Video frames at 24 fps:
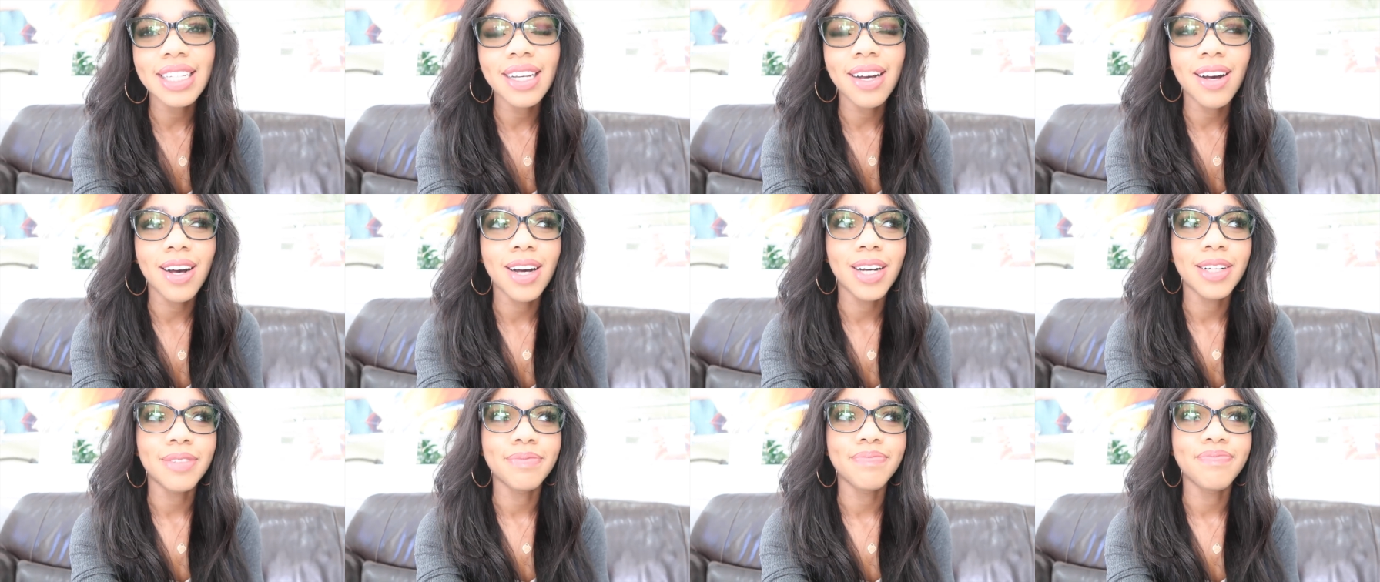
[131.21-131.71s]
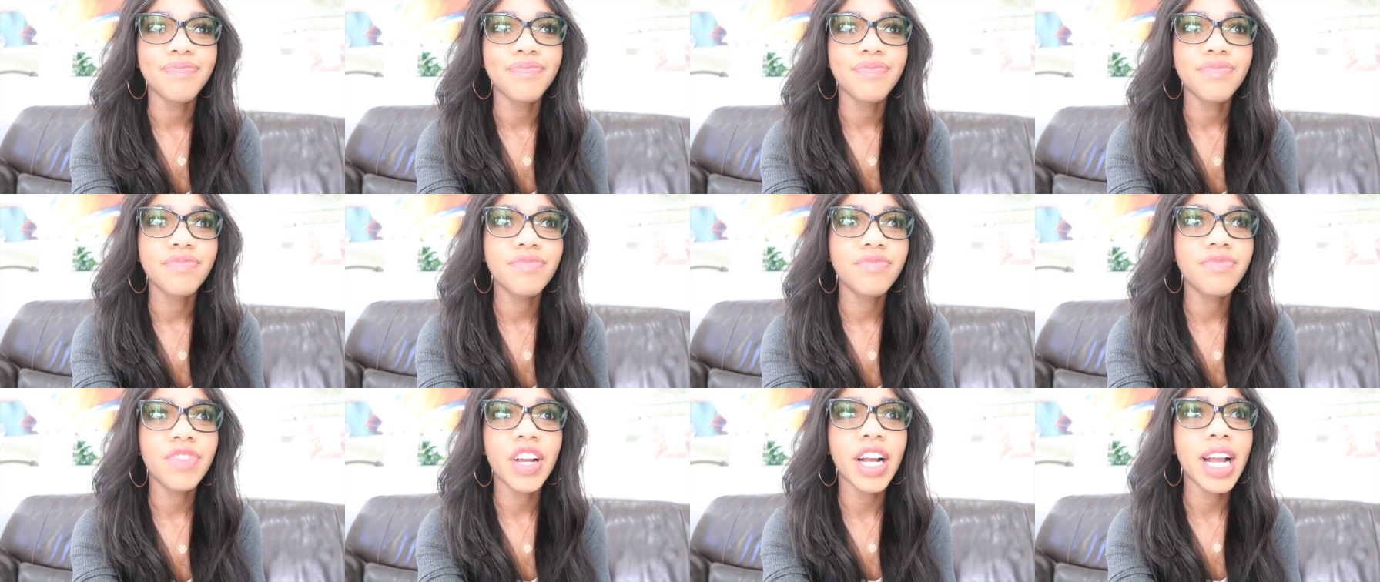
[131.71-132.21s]
Um,
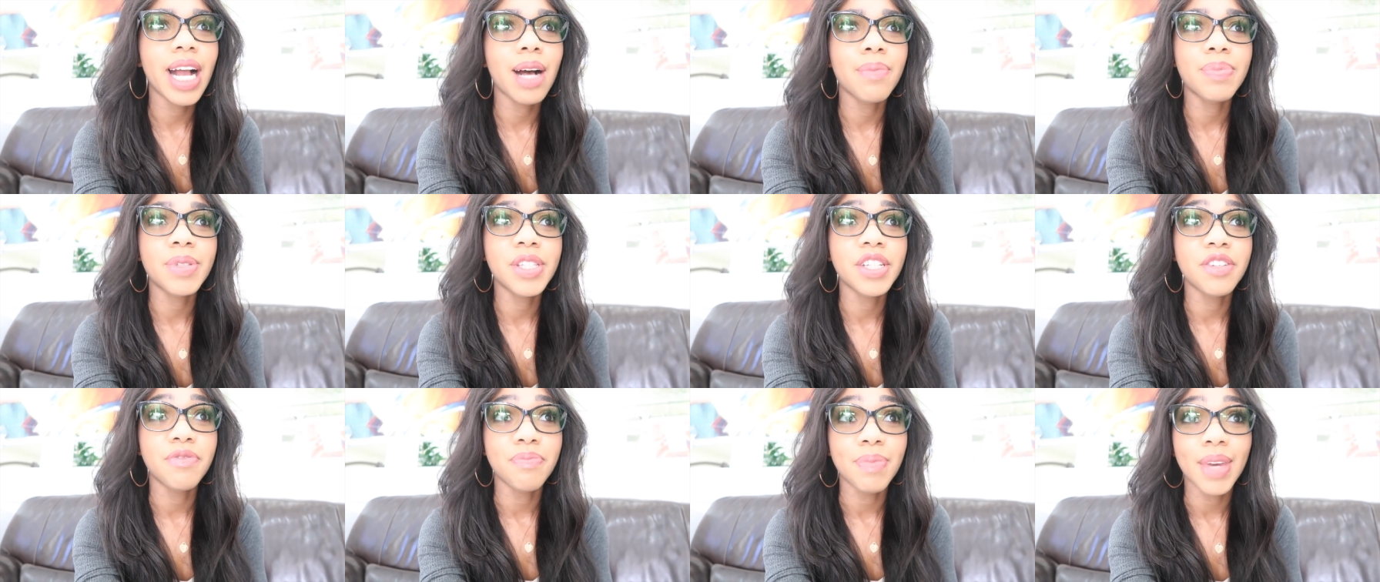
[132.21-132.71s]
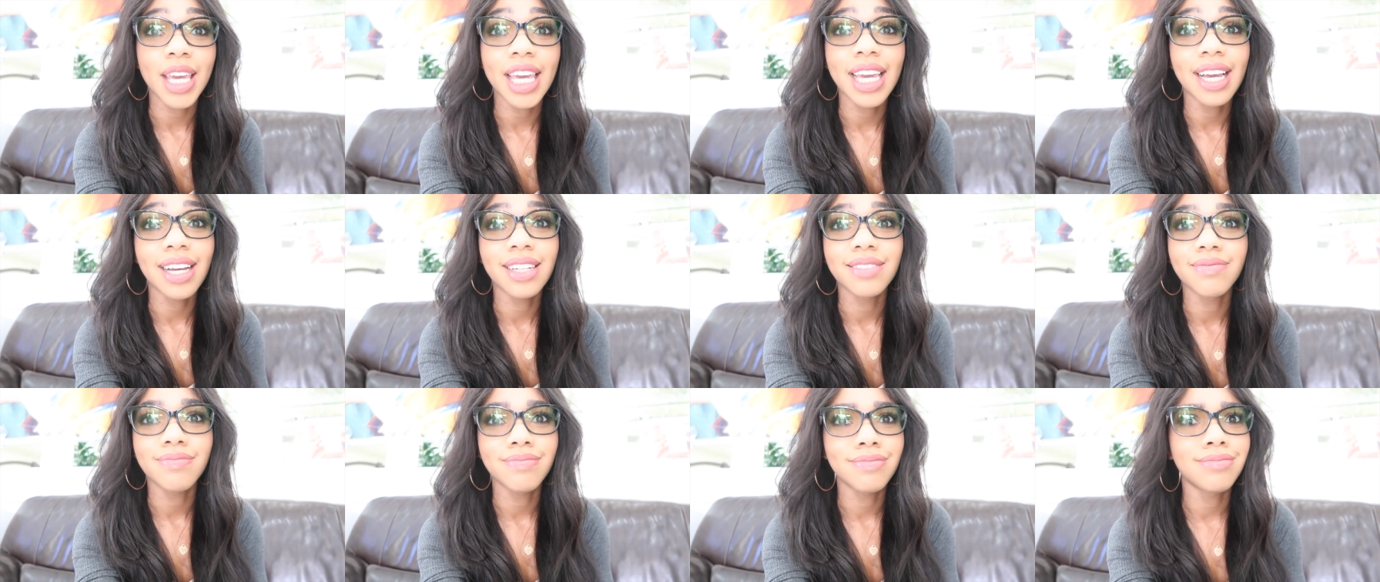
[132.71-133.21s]
very opposite of me.
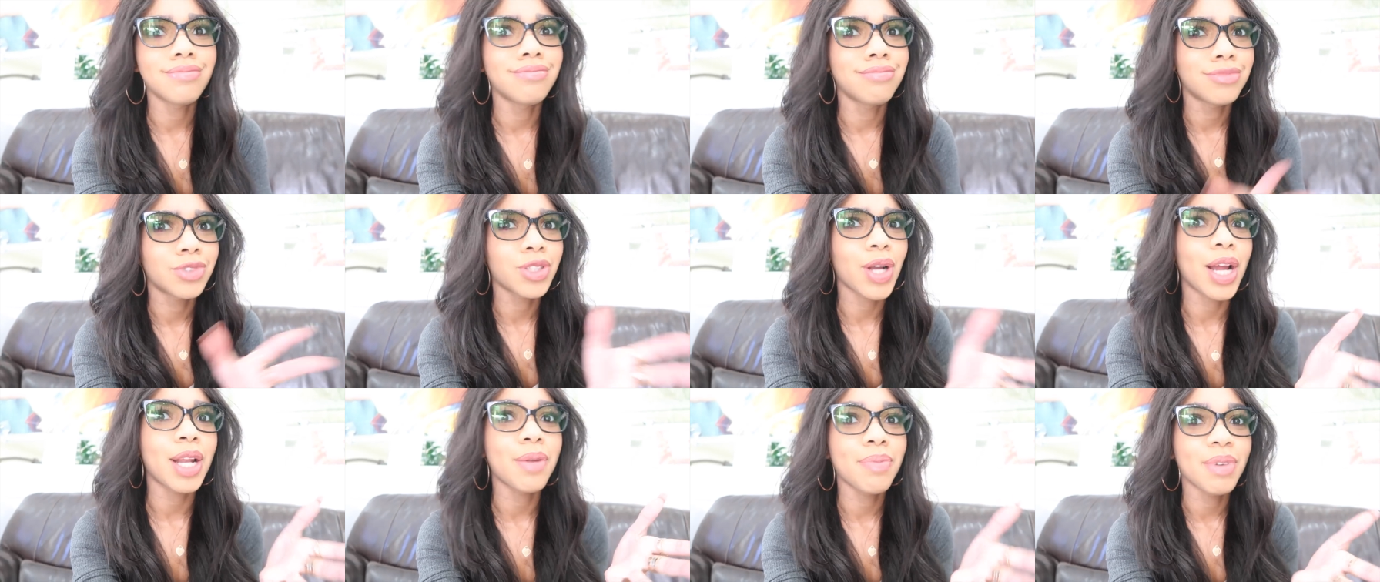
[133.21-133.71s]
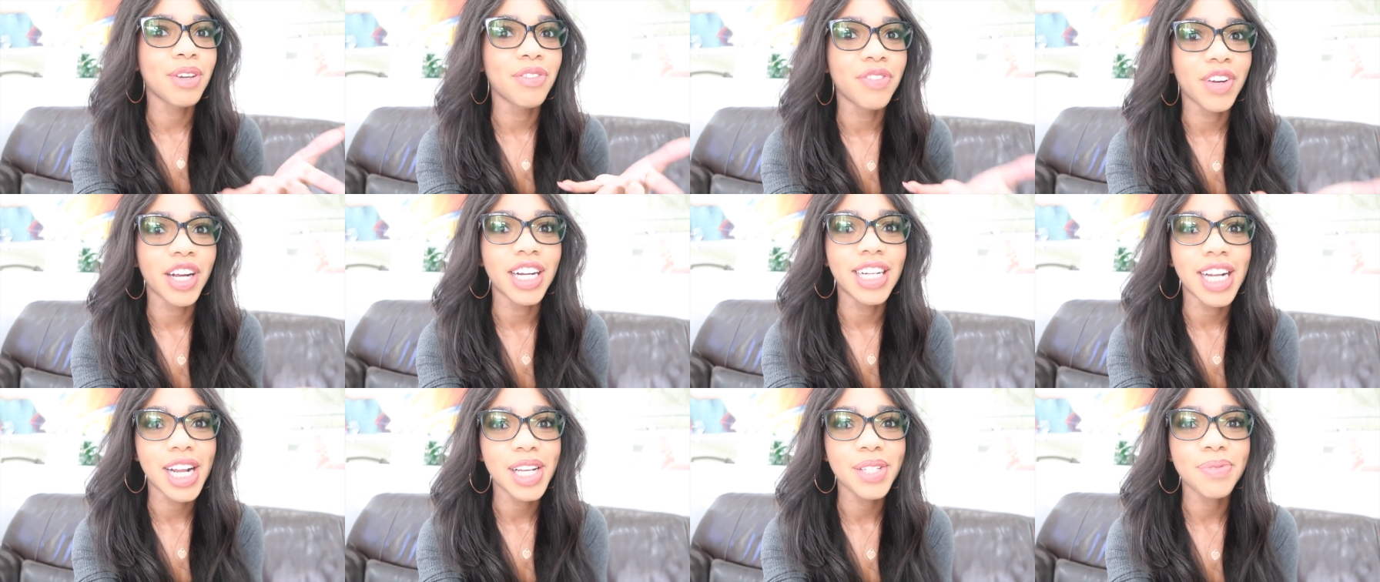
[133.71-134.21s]
I try to be a
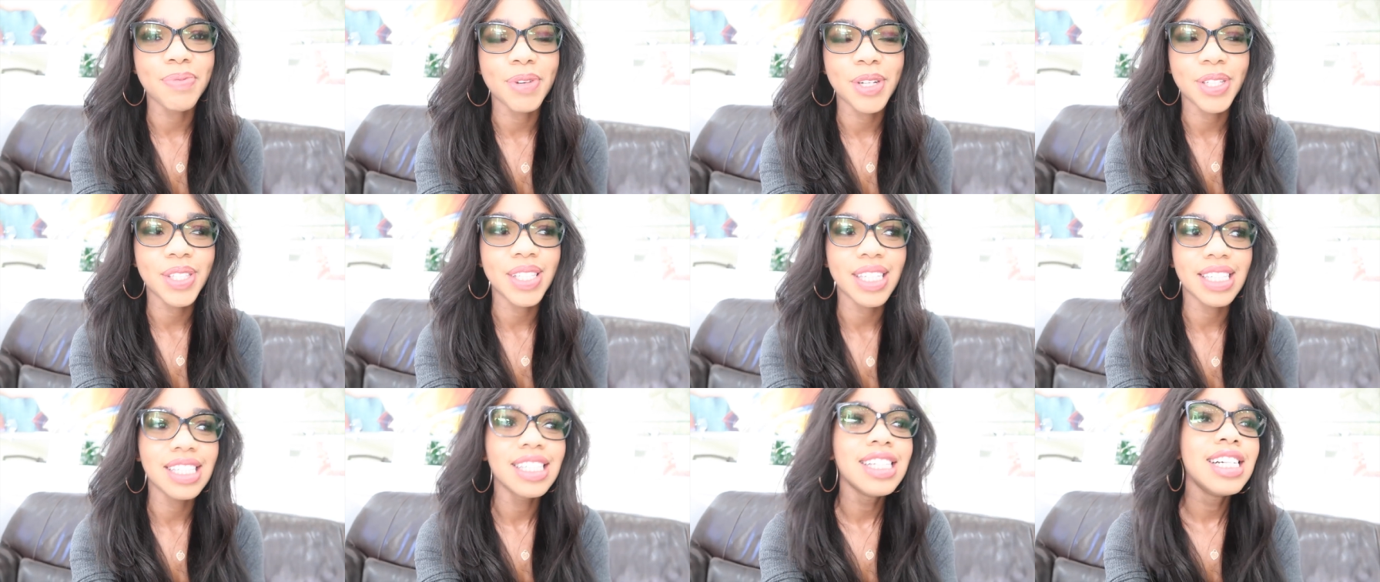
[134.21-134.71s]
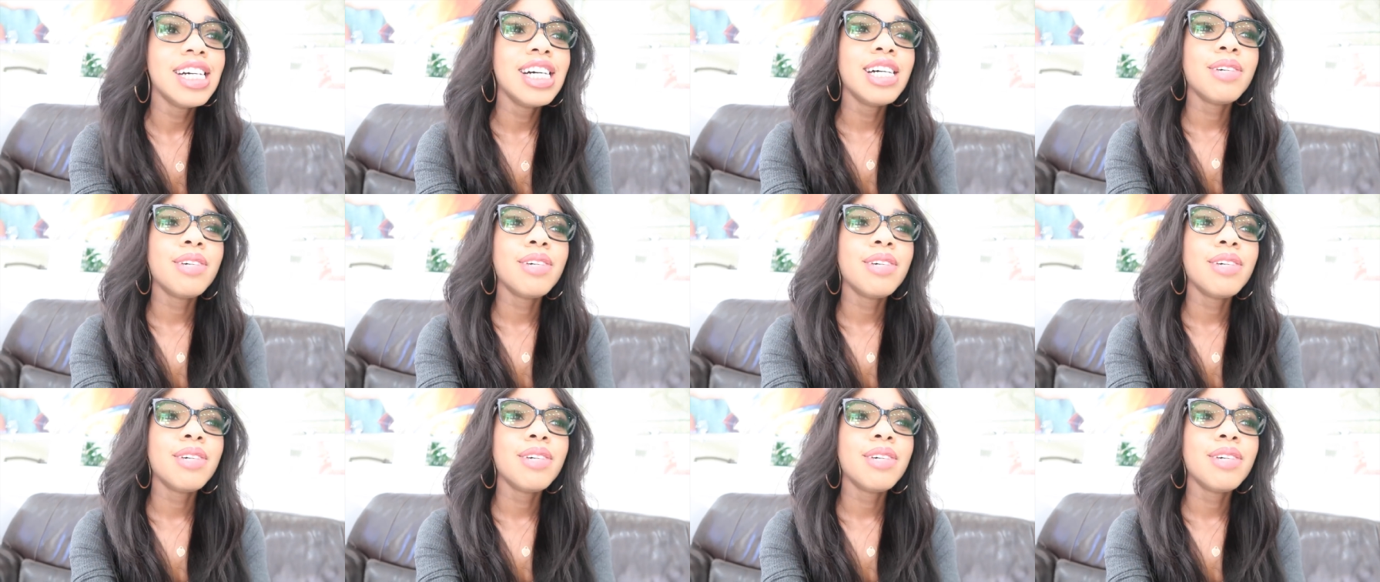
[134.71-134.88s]
very nice person,